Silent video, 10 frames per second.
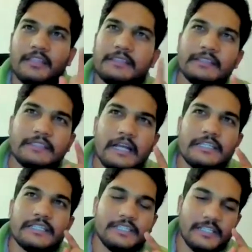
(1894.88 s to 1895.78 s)
in the
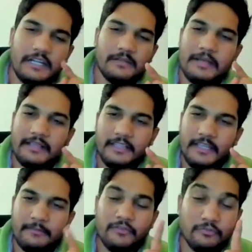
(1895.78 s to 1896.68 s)
Tajik chart by the
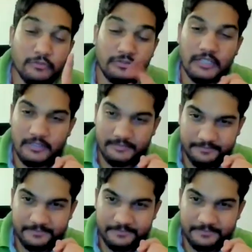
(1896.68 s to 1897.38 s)
name of Muntha.